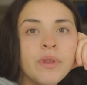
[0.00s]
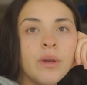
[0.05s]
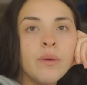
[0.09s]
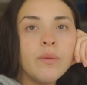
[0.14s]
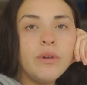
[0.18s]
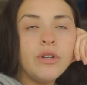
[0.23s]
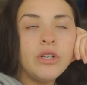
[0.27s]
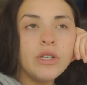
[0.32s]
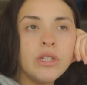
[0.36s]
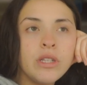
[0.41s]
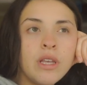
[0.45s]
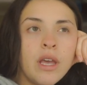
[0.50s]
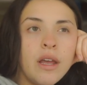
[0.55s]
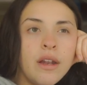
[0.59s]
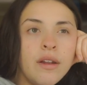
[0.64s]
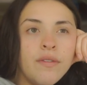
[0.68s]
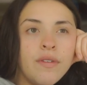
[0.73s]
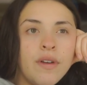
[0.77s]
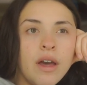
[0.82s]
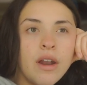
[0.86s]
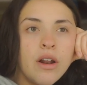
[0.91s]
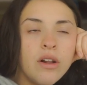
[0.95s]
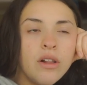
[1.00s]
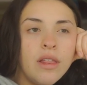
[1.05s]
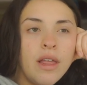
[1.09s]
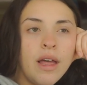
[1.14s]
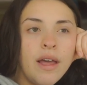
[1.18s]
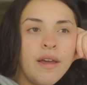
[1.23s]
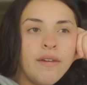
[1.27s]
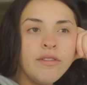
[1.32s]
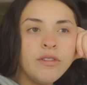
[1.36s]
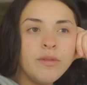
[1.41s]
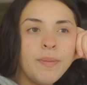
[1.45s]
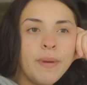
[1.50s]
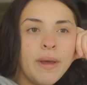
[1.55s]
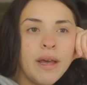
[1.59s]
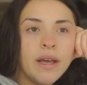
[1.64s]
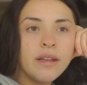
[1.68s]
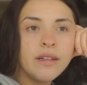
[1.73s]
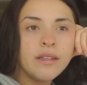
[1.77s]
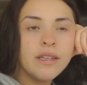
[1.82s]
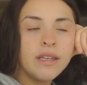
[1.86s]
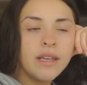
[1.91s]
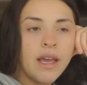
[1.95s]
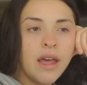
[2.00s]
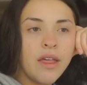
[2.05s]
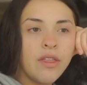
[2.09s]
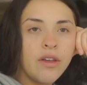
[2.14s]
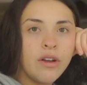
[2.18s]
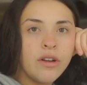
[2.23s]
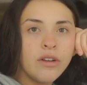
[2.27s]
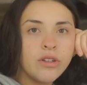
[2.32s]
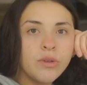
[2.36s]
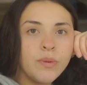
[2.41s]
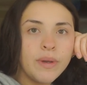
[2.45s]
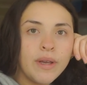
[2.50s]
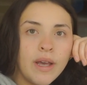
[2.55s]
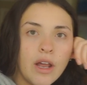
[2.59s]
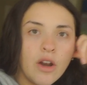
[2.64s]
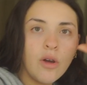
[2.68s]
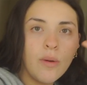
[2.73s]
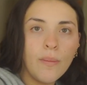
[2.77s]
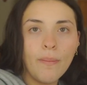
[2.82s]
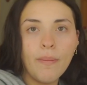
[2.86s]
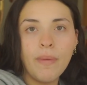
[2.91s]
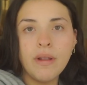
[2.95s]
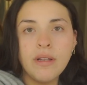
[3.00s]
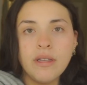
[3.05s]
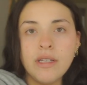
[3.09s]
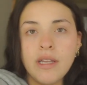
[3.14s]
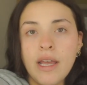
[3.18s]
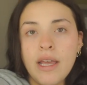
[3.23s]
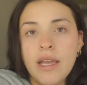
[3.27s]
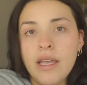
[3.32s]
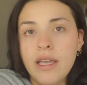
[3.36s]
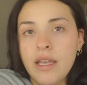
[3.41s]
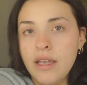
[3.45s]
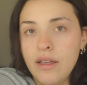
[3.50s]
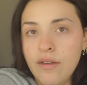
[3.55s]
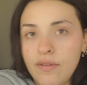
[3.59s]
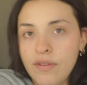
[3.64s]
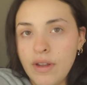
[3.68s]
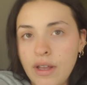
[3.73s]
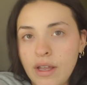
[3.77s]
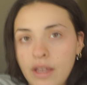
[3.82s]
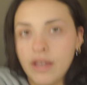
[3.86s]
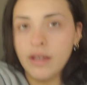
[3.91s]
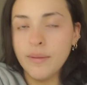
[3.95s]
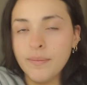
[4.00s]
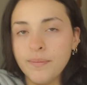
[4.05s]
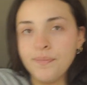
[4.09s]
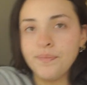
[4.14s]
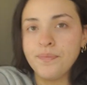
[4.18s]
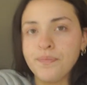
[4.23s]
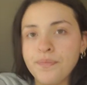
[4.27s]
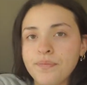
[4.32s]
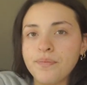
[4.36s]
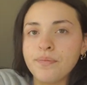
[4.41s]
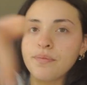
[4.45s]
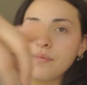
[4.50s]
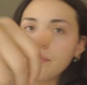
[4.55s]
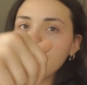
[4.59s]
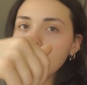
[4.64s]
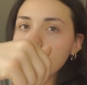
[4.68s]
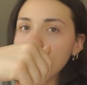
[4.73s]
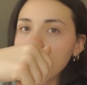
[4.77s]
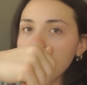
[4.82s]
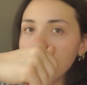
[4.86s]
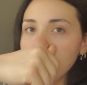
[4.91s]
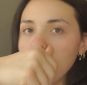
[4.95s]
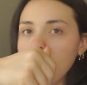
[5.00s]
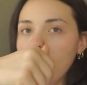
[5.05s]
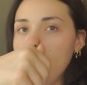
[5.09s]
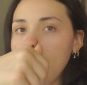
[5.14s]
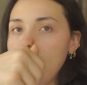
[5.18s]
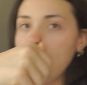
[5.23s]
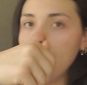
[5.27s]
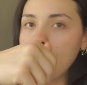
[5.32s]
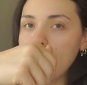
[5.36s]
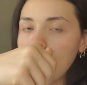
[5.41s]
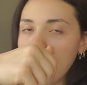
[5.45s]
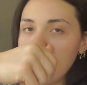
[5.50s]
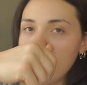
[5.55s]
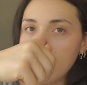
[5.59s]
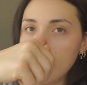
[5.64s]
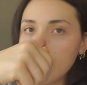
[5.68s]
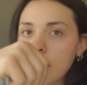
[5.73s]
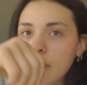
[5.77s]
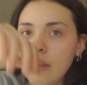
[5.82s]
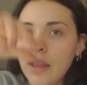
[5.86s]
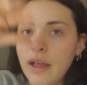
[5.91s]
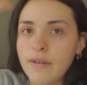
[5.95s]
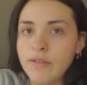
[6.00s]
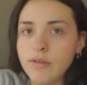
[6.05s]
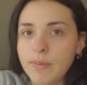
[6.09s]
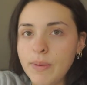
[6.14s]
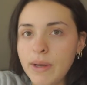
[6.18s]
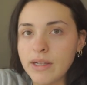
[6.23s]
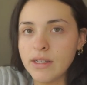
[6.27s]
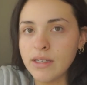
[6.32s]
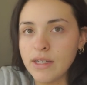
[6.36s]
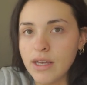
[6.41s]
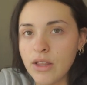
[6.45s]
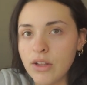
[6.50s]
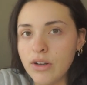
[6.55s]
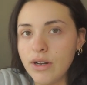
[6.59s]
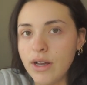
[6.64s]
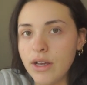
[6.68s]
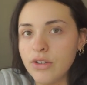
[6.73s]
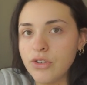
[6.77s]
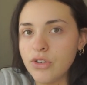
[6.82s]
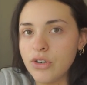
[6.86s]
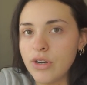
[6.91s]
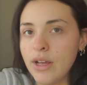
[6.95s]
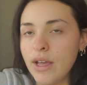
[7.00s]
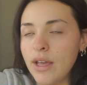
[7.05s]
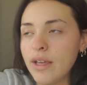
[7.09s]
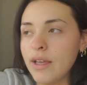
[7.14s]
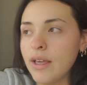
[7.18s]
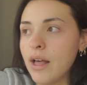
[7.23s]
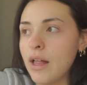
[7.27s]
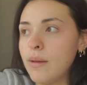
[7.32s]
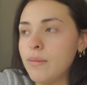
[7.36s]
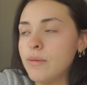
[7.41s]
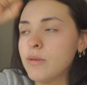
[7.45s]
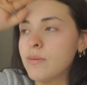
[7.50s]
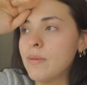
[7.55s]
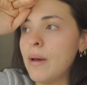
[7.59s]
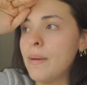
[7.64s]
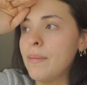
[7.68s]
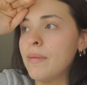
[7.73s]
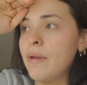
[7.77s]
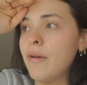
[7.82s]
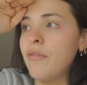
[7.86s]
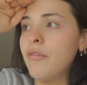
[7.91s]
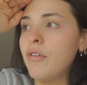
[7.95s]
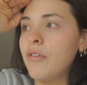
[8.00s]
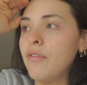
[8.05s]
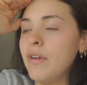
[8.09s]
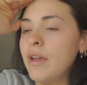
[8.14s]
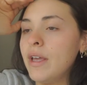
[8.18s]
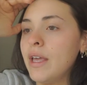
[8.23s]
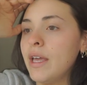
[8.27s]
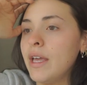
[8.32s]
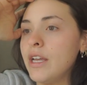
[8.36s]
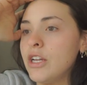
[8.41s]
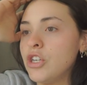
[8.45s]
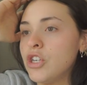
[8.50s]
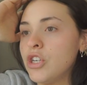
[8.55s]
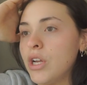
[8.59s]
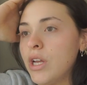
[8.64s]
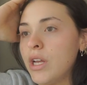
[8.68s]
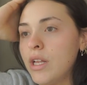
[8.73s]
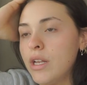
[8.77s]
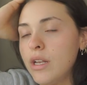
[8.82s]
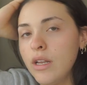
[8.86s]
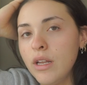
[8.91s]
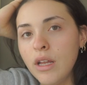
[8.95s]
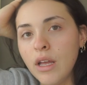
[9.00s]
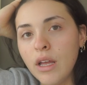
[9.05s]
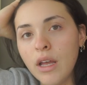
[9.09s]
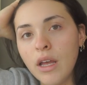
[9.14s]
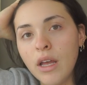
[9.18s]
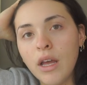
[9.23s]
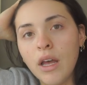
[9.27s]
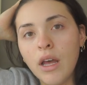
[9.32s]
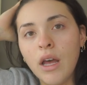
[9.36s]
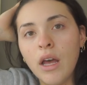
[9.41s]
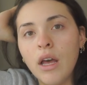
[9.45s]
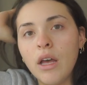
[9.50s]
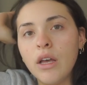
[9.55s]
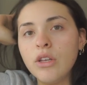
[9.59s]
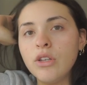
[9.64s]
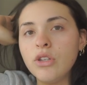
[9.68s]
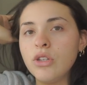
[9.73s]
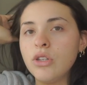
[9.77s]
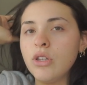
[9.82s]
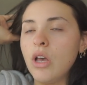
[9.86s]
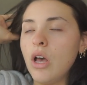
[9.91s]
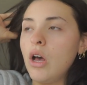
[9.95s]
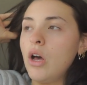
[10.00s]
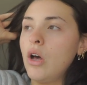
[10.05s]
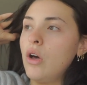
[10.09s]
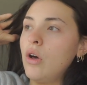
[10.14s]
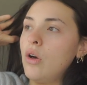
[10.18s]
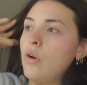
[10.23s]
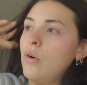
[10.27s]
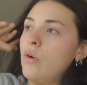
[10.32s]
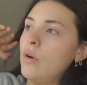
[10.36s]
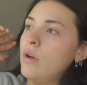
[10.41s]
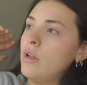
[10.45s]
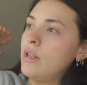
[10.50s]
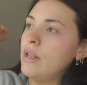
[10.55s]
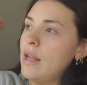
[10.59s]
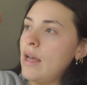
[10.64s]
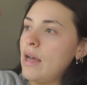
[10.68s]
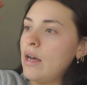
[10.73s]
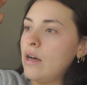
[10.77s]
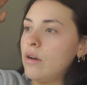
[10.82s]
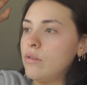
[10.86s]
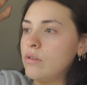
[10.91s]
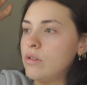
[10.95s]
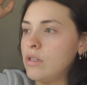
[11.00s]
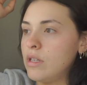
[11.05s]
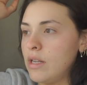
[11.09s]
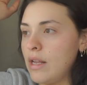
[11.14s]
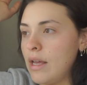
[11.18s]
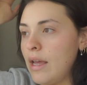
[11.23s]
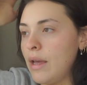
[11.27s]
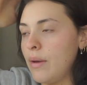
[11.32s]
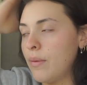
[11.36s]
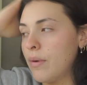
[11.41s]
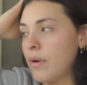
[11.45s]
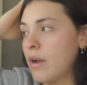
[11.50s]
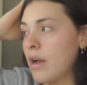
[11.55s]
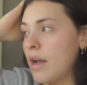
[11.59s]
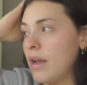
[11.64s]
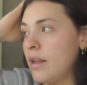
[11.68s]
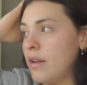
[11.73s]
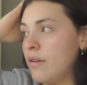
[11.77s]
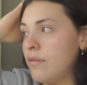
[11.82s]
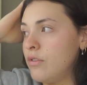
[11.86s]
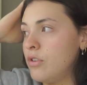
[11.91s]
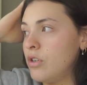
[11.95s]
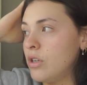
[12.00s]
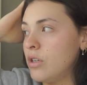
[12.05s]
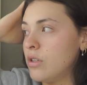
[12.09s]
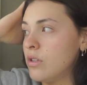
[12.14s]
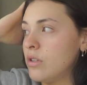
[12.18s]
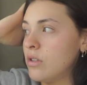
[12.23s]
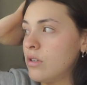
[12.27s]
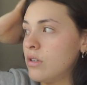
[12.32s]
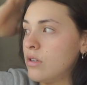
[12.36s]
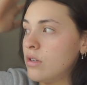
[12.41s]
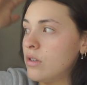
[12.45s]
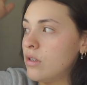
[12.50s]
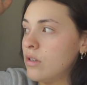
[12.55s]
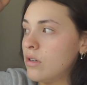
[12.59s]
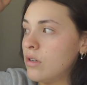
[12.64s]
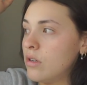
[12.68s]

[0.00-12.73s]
we just kind of got our lives back together. So we got home Monday evening. And then we got our lives back together yesterday. Callum's mom left for vacation. So now today we're kind of just,